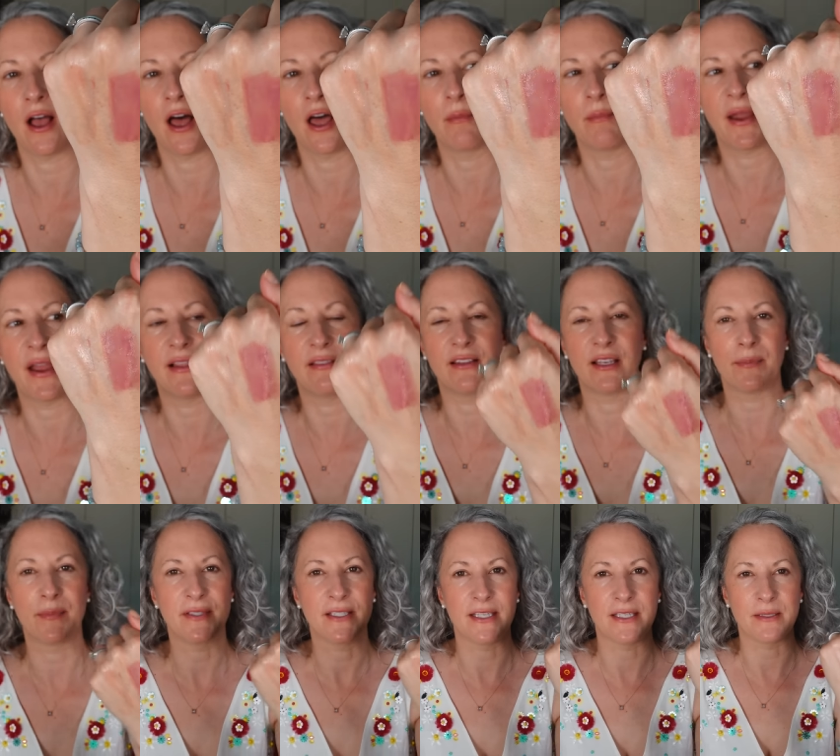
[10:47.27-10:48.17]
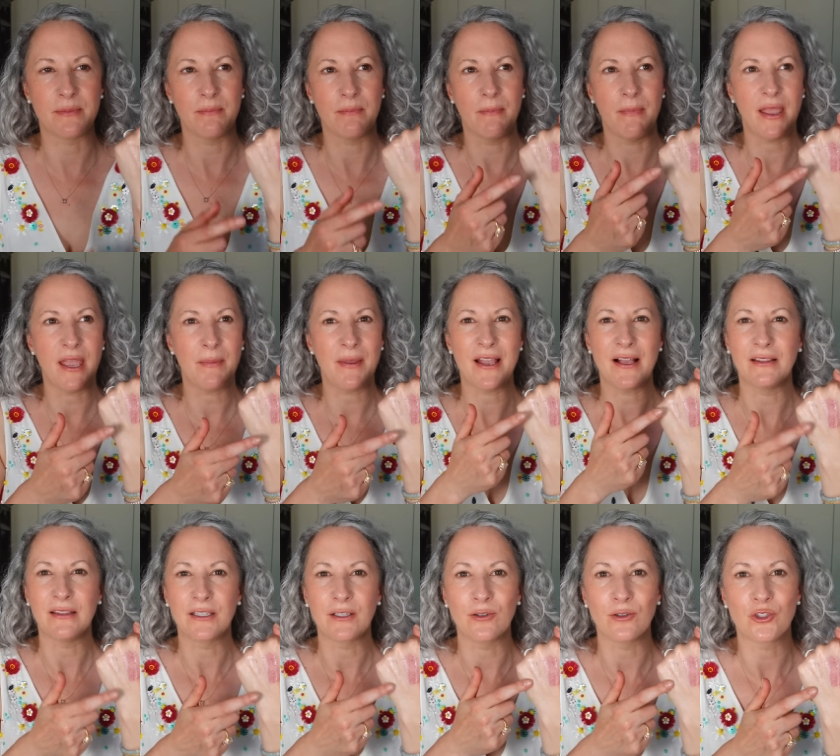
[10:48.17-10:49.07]
on my lips is maybe a
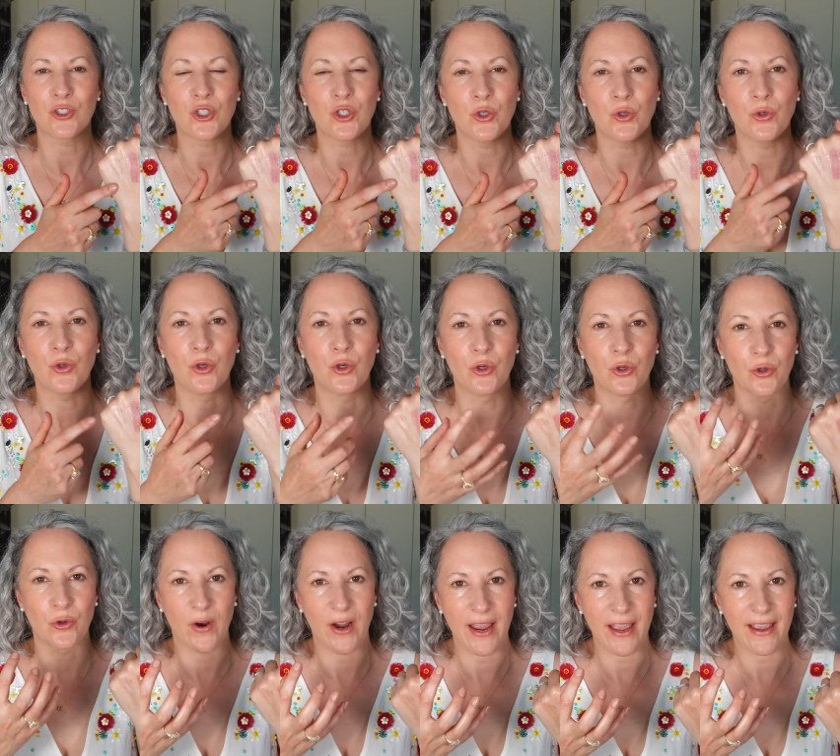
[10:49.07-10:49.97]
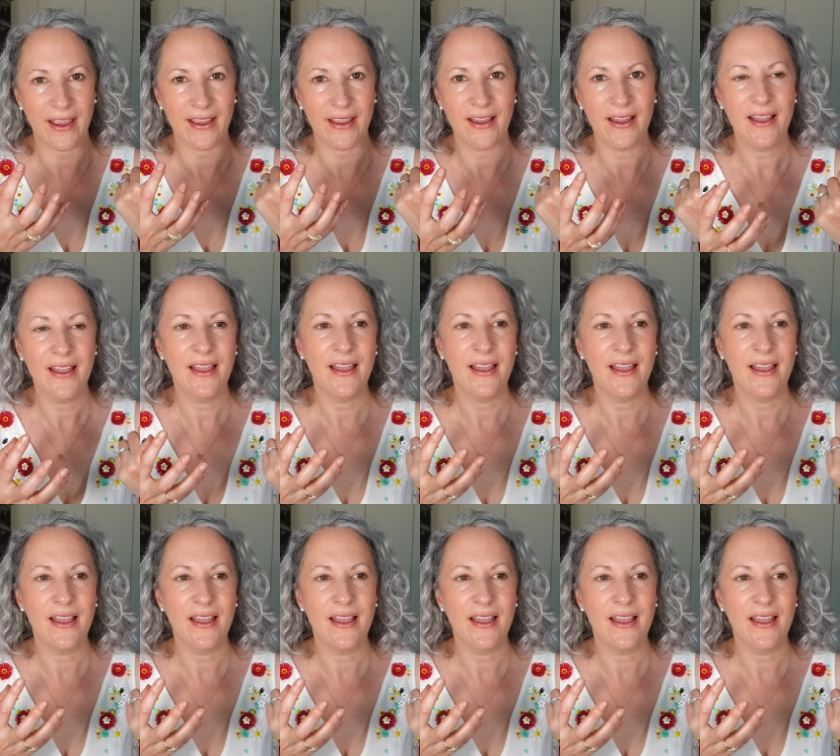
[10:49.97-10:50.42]
little too gray.